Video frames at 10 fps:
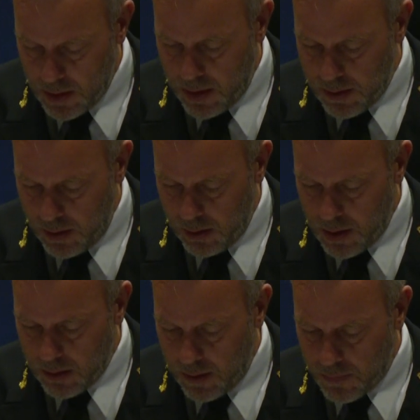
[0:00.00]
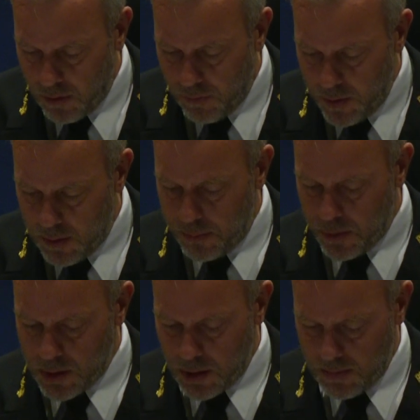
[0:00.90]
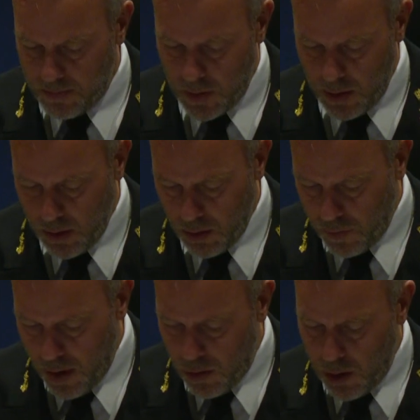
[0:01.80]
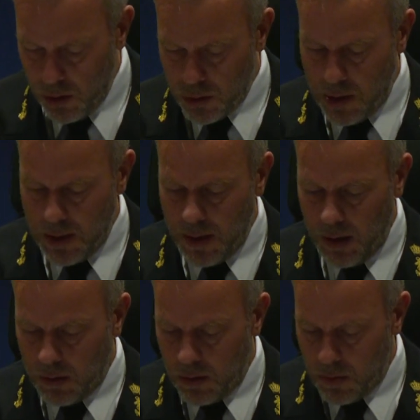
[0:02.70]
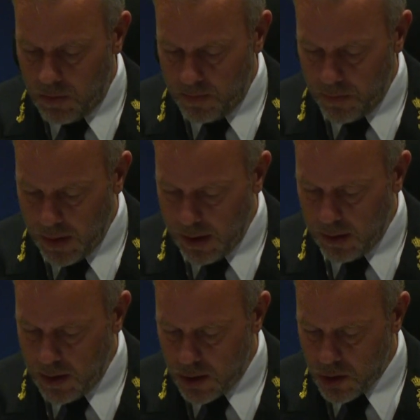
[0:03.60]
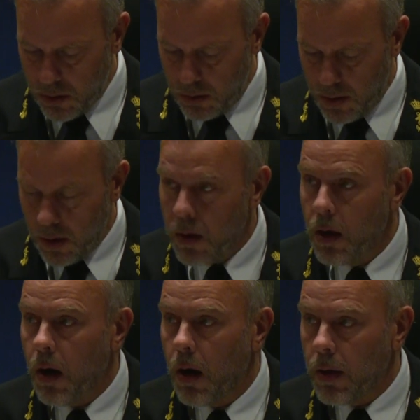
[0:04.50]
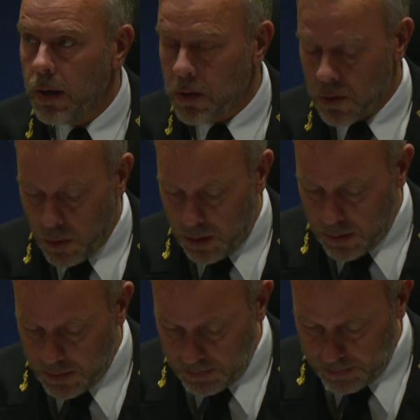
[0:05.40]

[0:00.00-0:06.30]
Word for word: And I think that gives a fair impression of how closely NATO and national are intertwined.